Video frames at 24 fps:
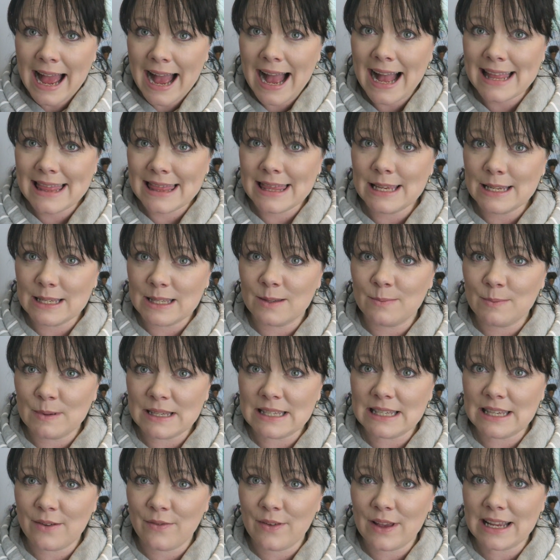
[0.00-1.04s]
And the
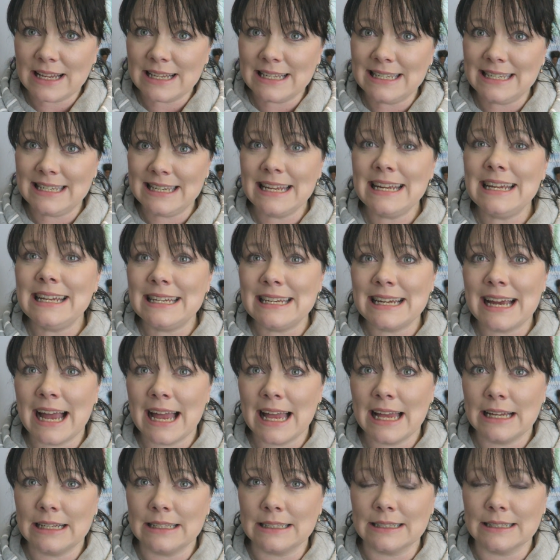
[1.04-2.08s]
specific
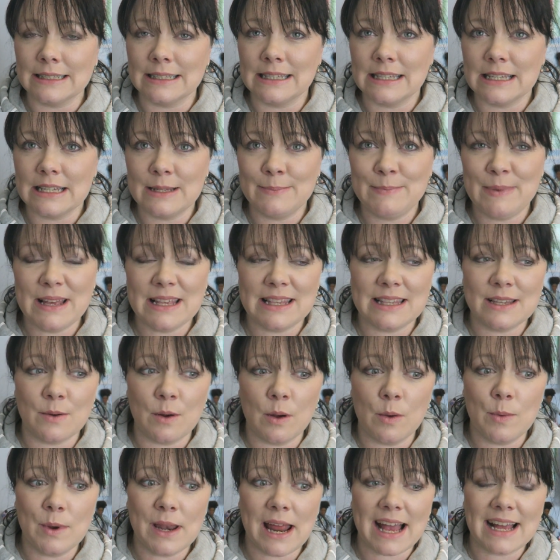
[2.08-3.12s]
details, the bits that
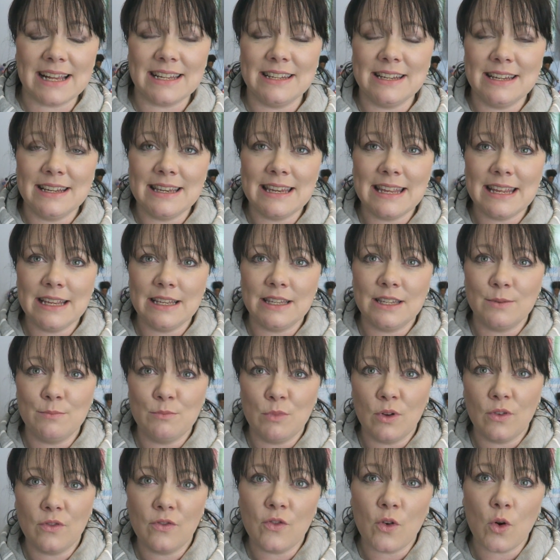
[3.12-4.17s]
we would actually need to
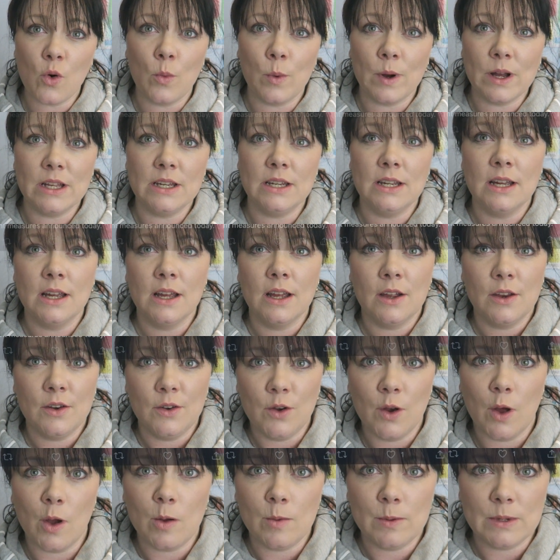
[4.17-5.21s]
move forward,
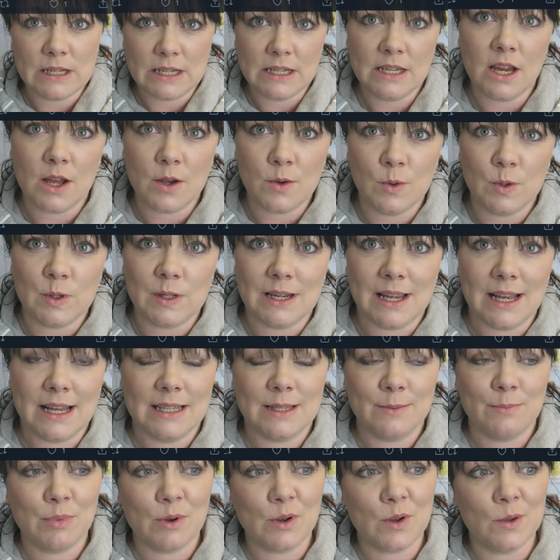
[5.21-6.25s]
nobody knows
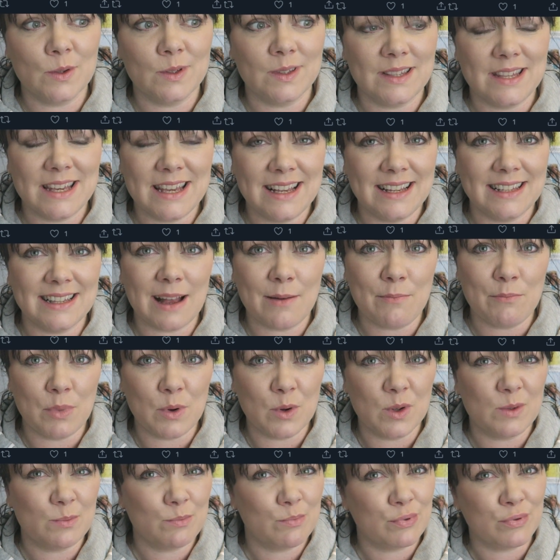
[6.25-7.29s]
yet because the exam
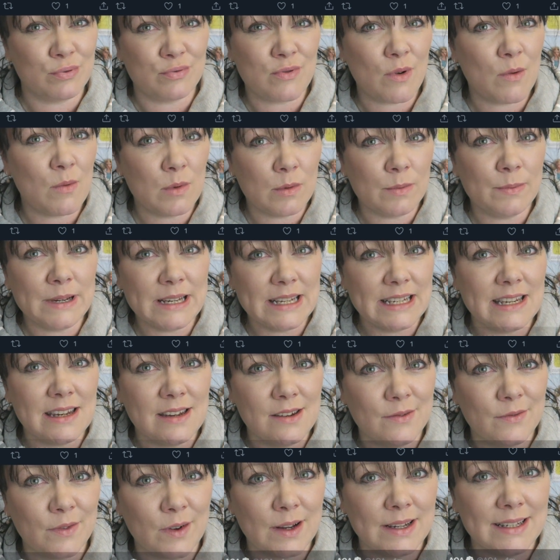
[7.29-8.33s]
boards probably
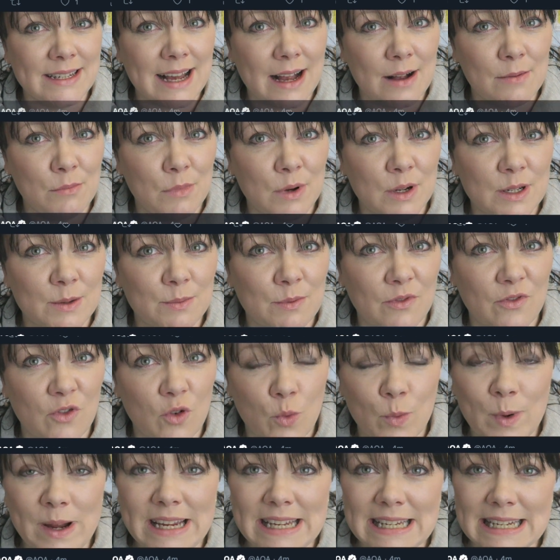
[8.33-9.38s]
didn't find out much before
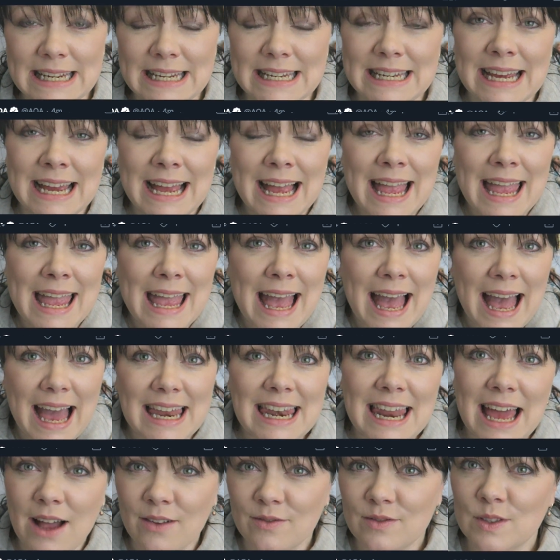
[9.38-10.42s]
we did
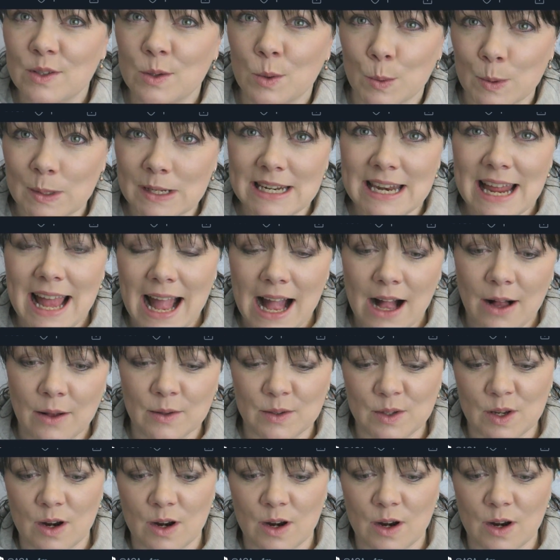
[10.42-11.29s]
and I haven't sorted it out.